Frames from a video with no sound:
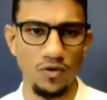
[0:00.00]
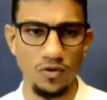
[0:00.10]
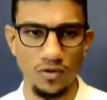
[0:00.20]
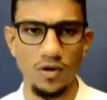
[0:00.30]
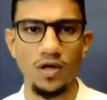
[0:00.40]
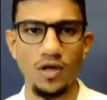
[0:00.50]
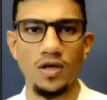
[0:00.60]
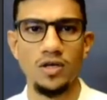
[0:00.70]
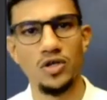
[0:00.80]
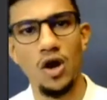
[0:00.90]
you
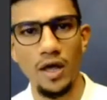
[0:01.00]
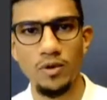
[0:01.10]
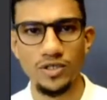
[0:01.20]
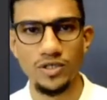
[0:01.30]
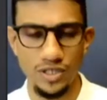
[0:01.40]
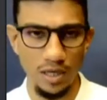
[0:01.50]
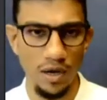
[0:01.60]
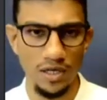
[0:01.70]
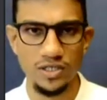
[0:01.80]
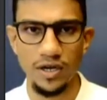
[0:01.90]
was not able to see
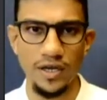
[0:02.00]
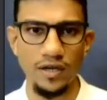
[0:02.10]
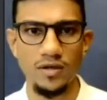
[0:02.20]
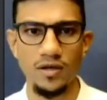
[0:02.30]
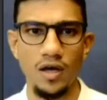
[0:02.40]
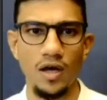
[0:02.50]
my screen,